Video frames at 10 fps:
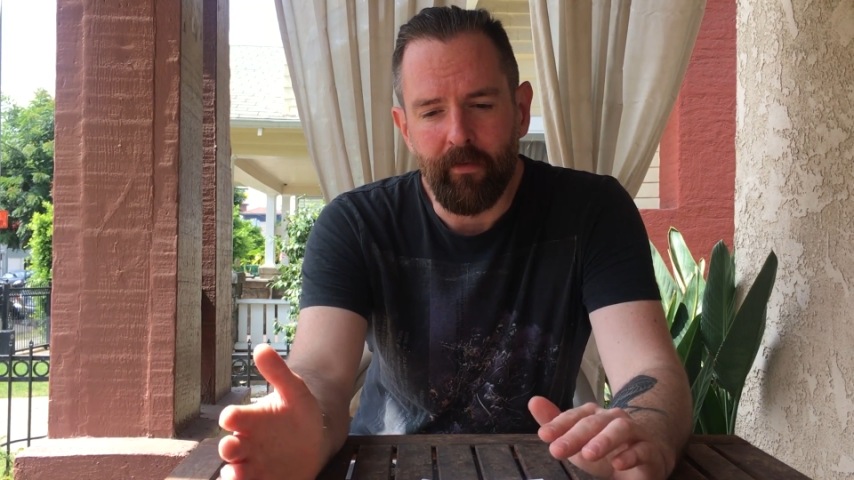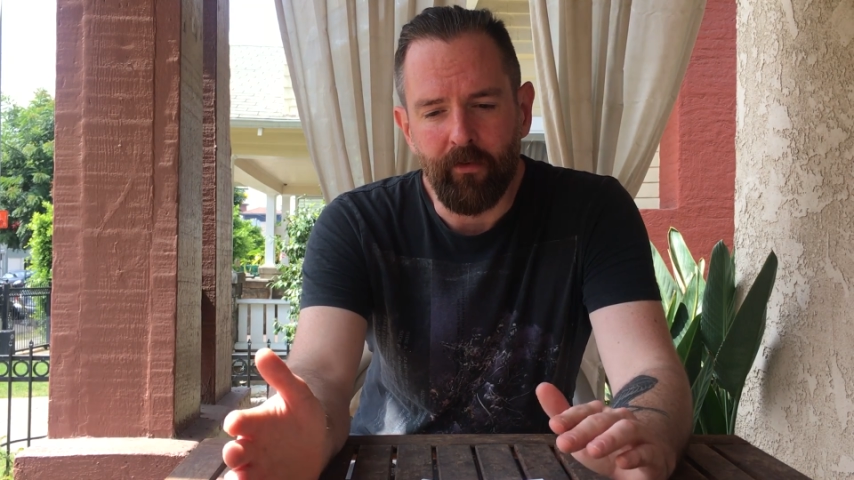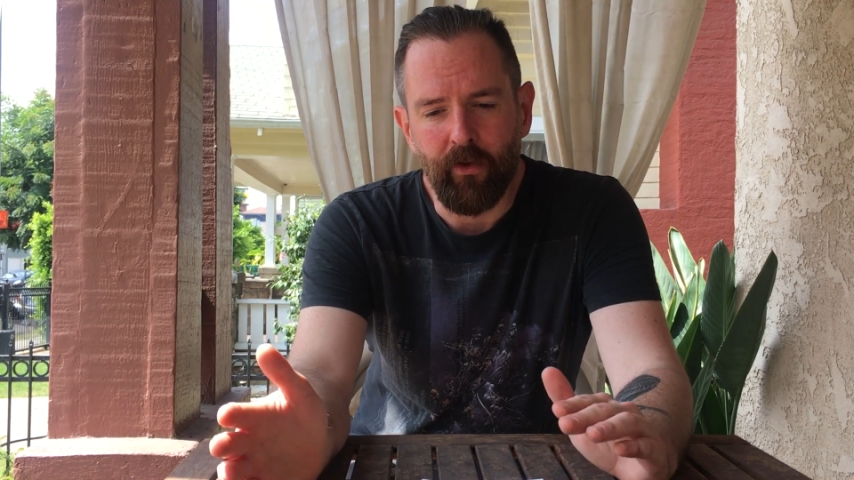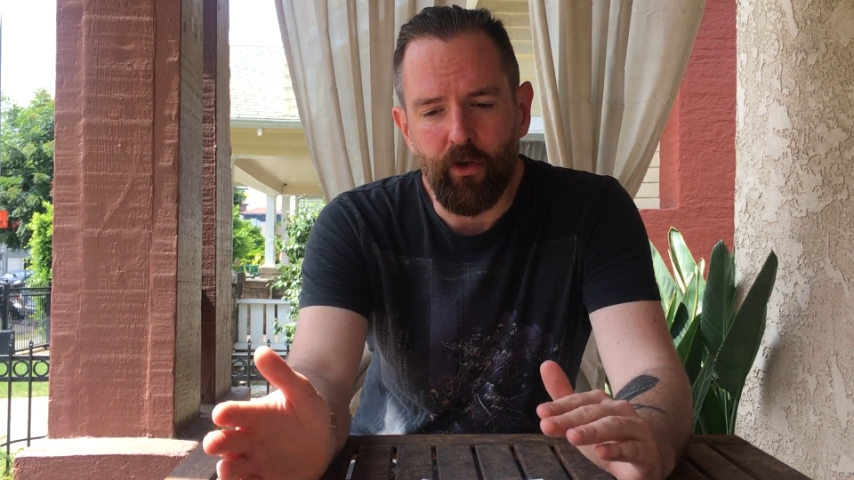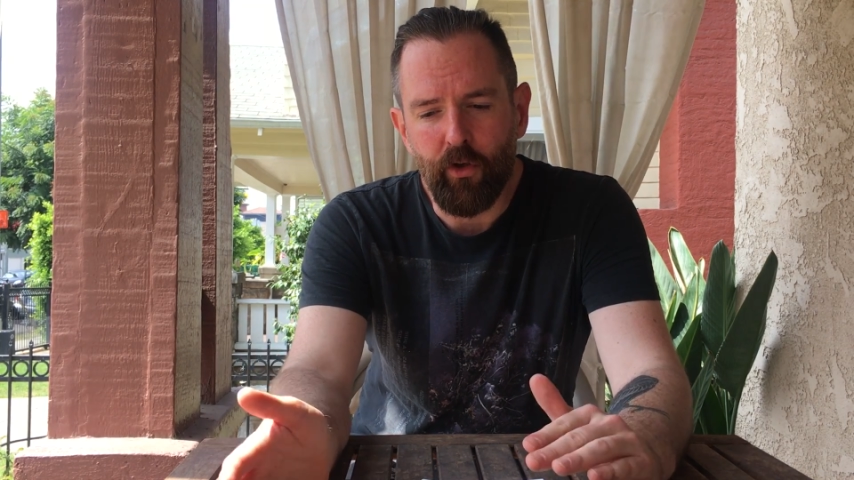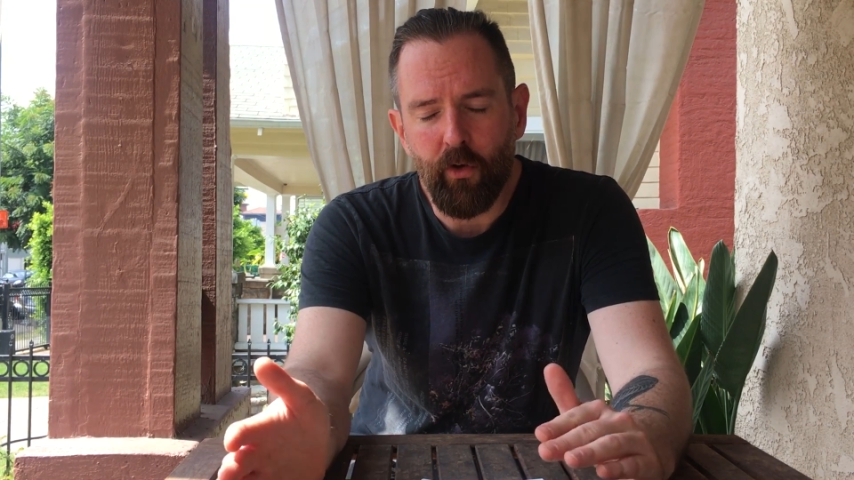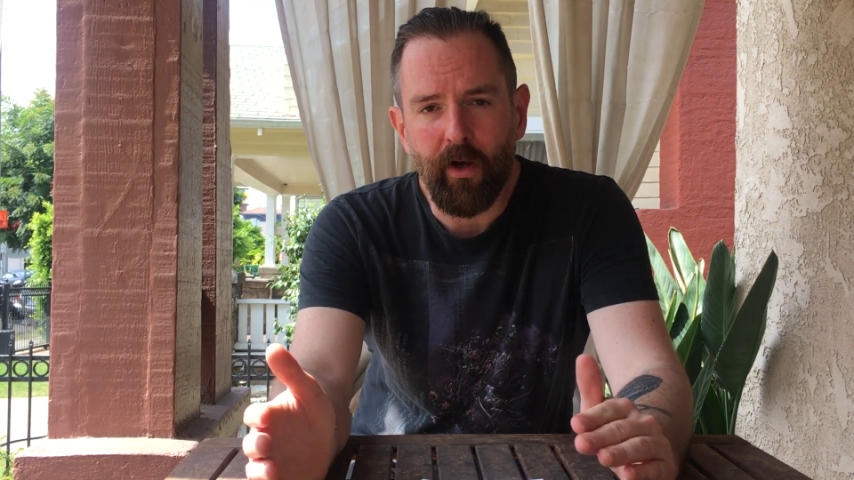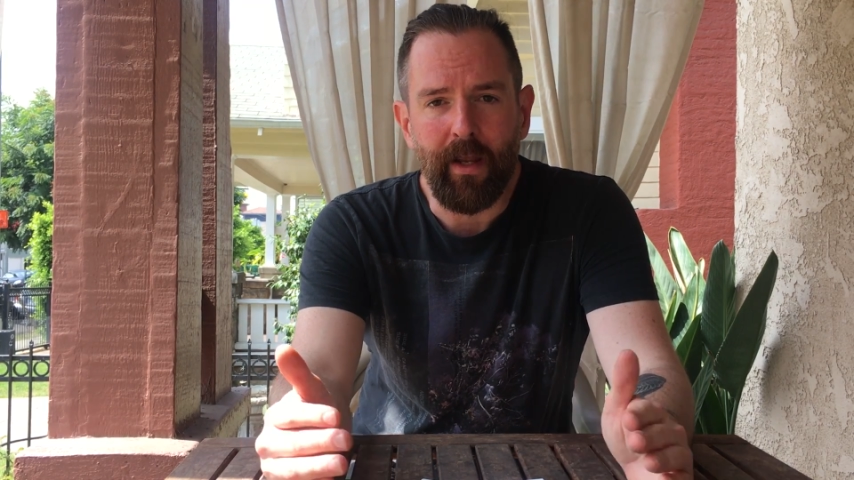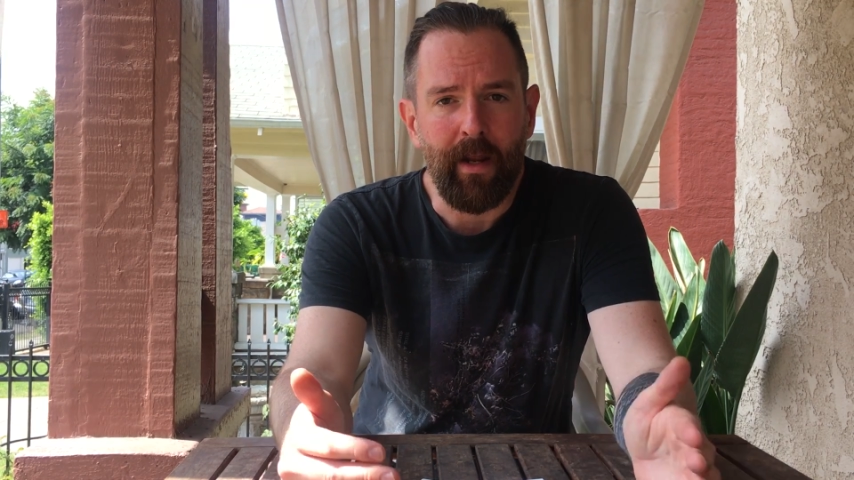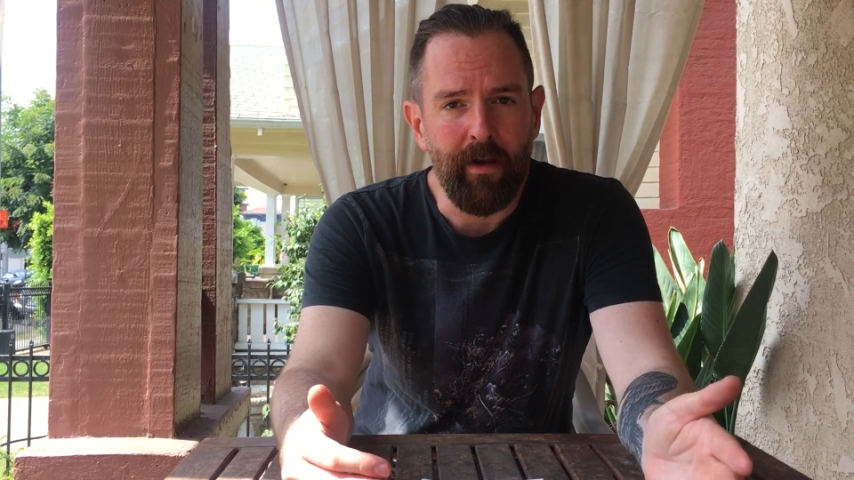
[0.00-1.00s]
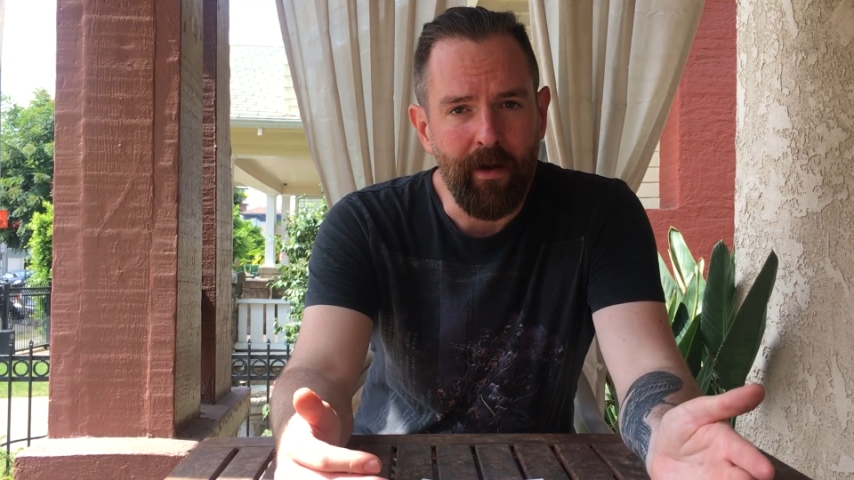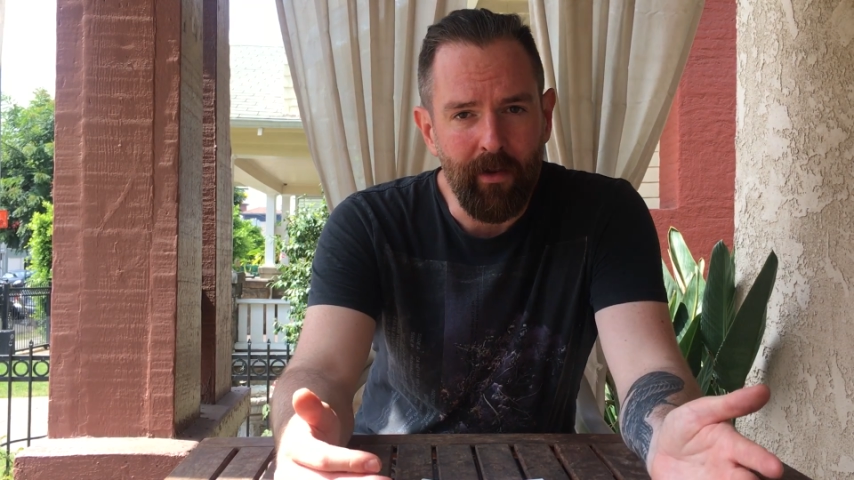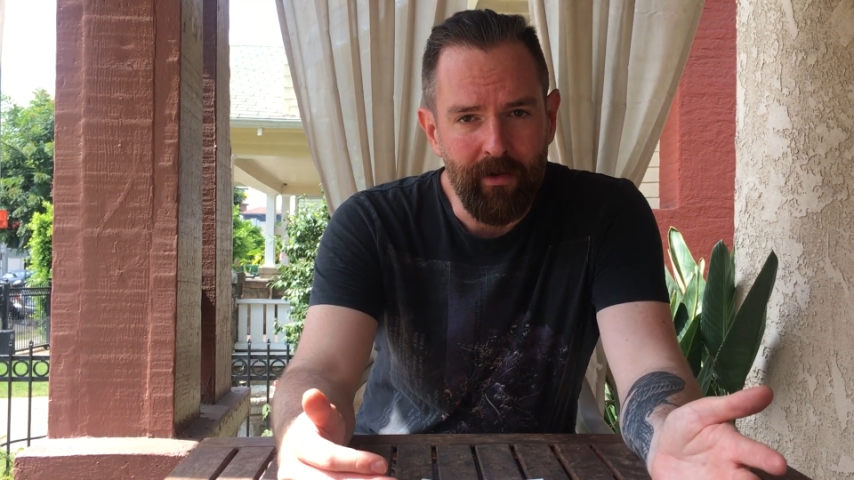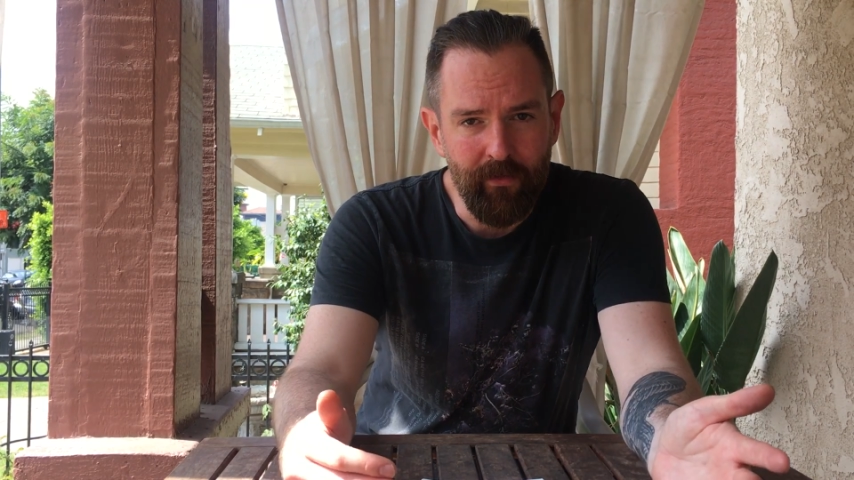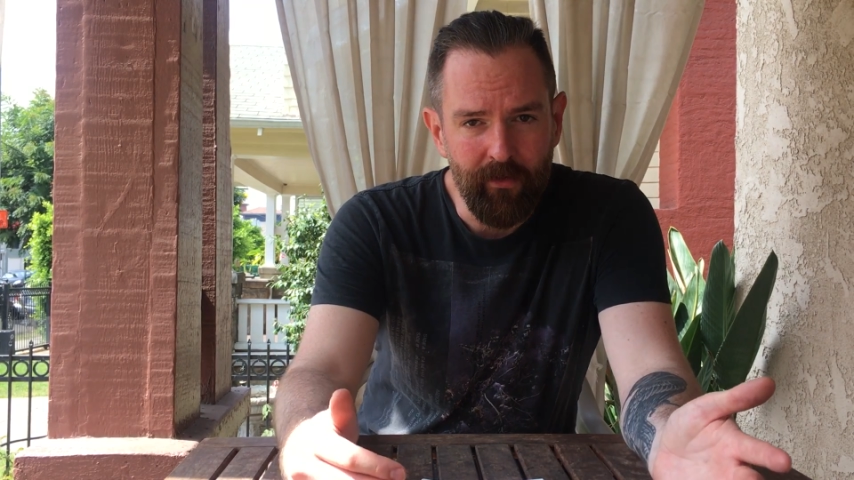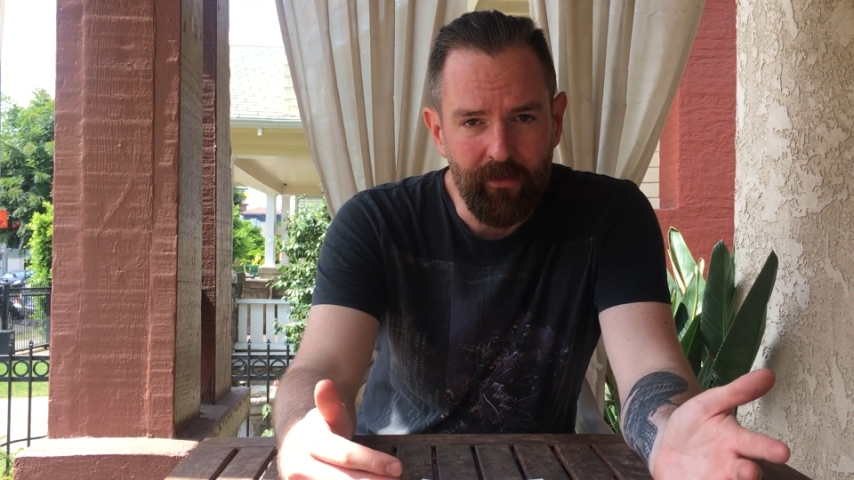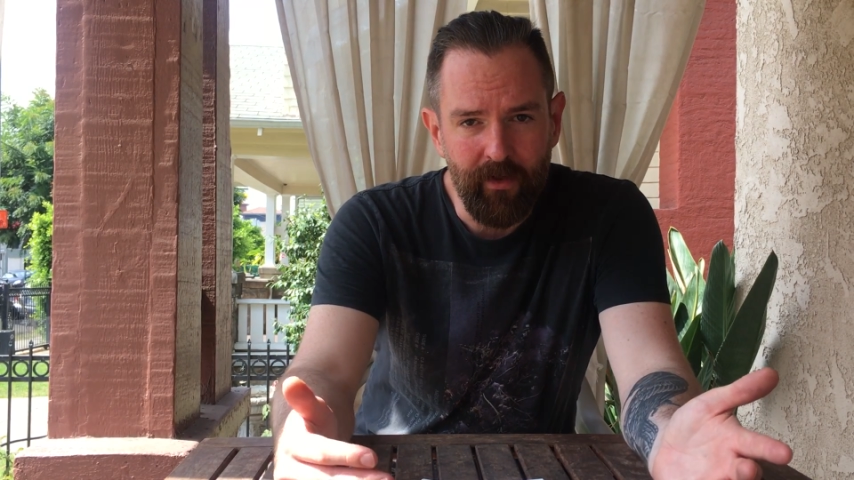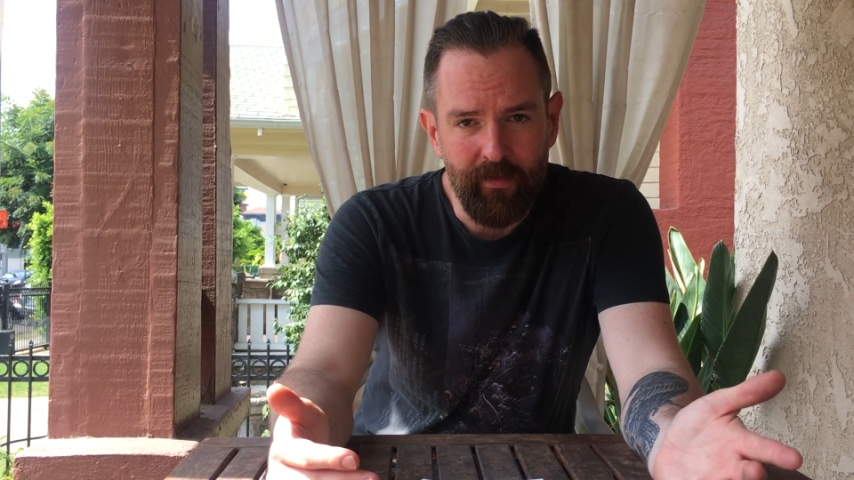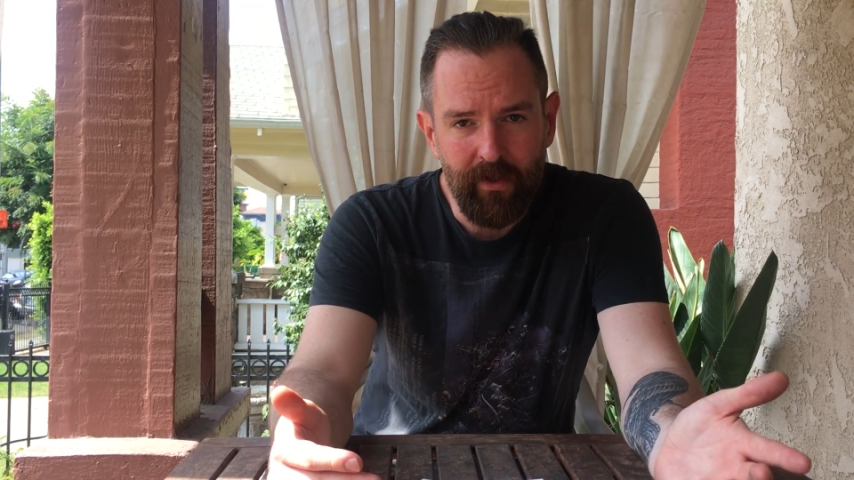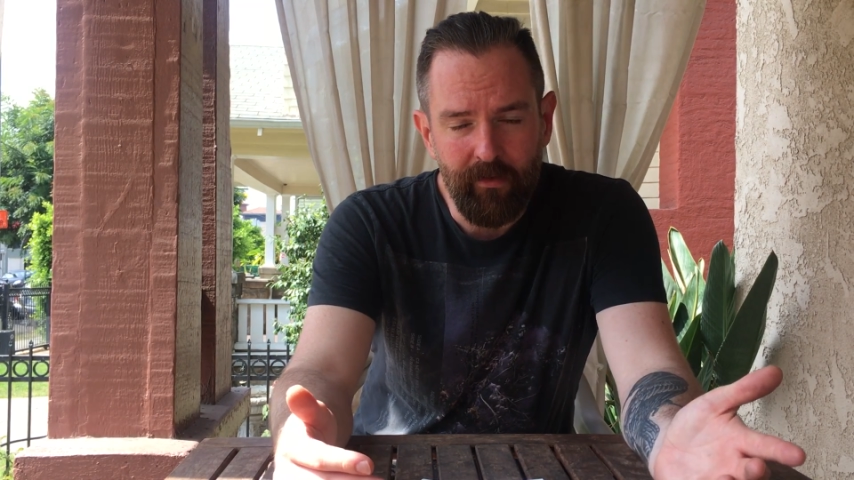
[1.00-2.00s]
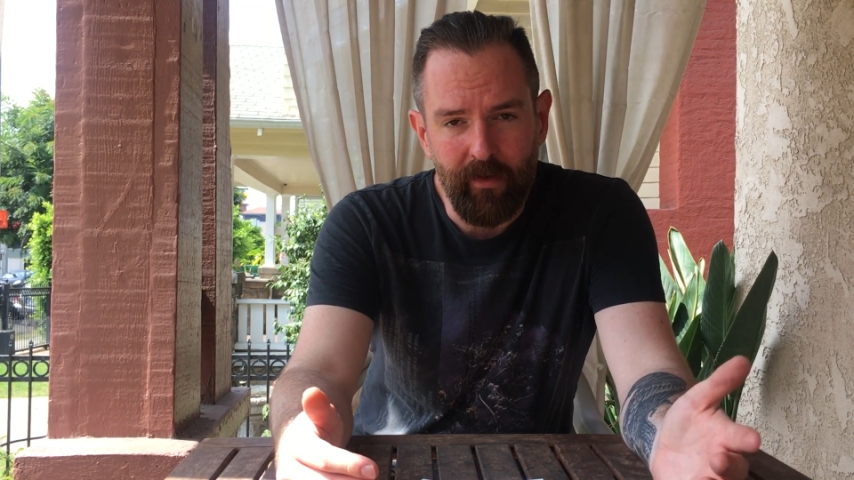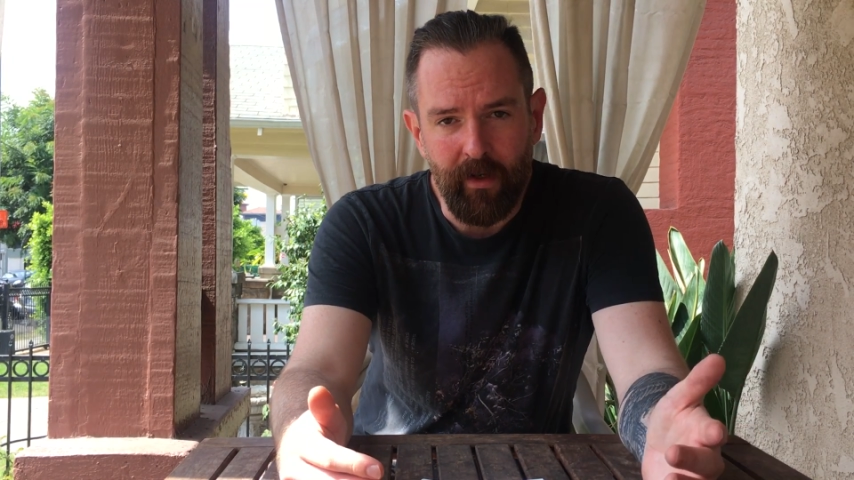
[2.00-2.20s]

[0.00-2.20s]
there's a New York and an LA version of it.